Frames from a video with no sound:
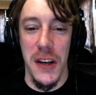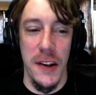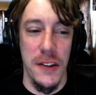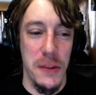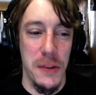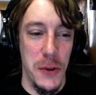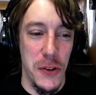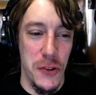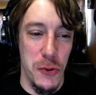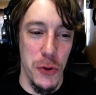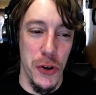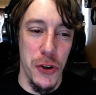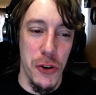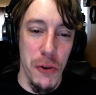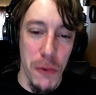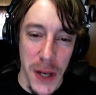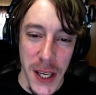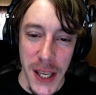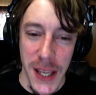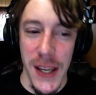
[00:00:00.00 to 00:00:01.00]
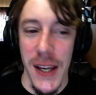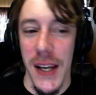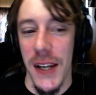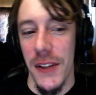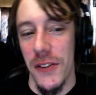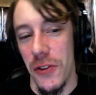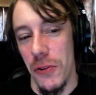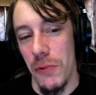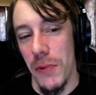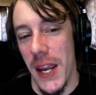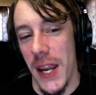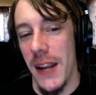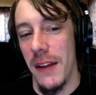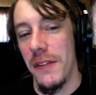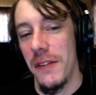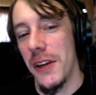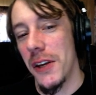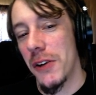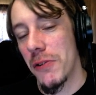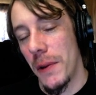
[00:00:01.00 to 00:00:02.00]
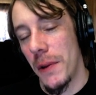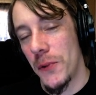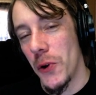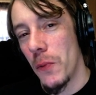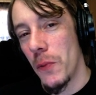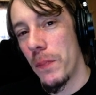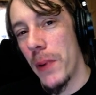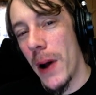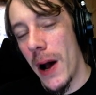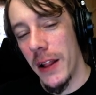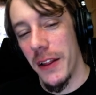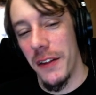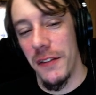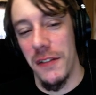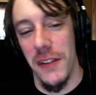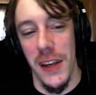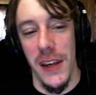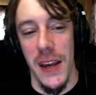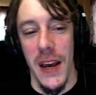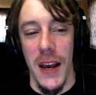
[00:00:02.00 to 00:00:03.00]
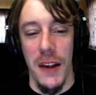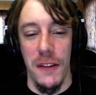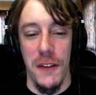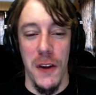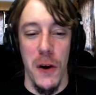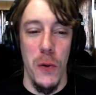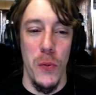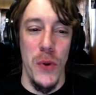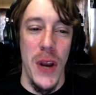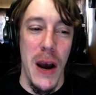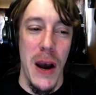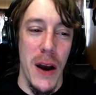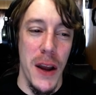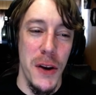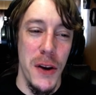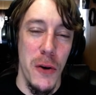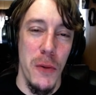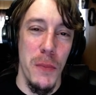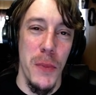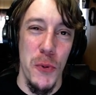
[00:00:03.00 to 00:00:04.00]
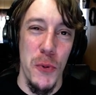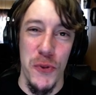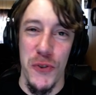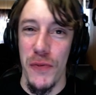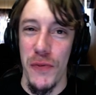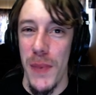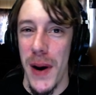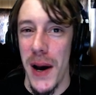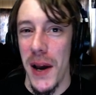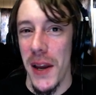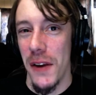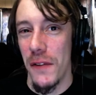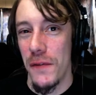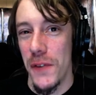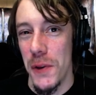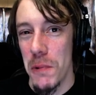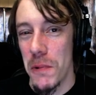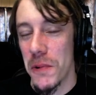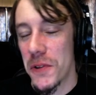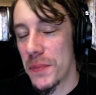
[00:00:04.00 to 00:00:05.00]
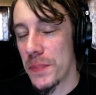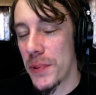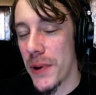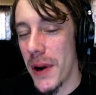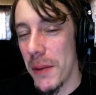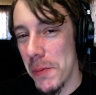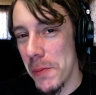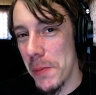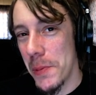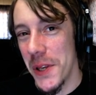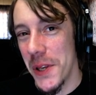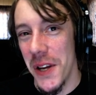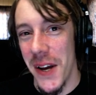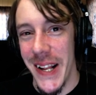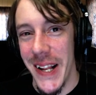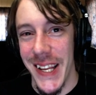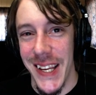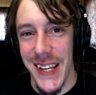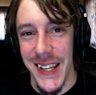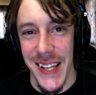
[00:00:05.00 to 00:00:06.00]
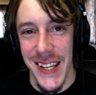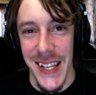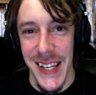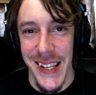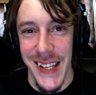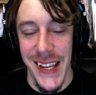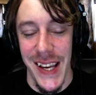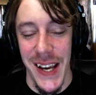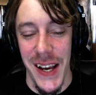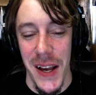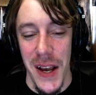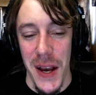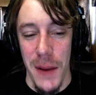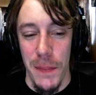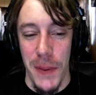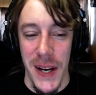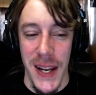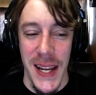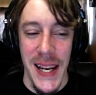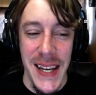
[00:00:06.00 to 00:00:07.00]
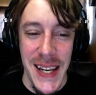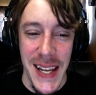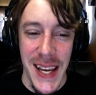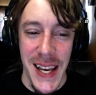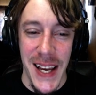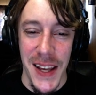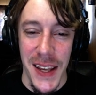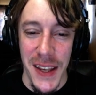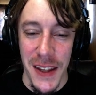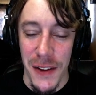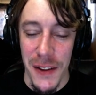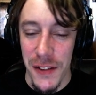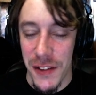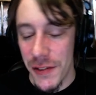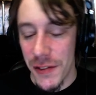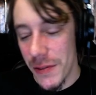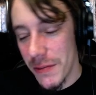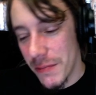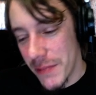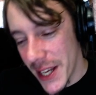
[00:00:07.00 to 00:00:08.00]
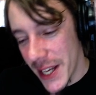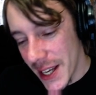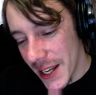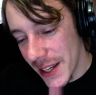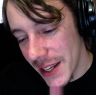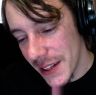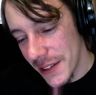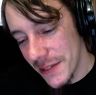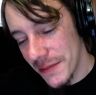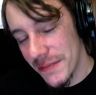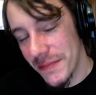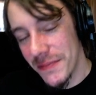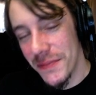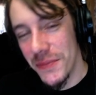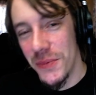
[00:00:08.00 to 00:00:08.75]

customers to agree to anti crypto policy. So now I know most of my viewers are probably not in India, but India is, well,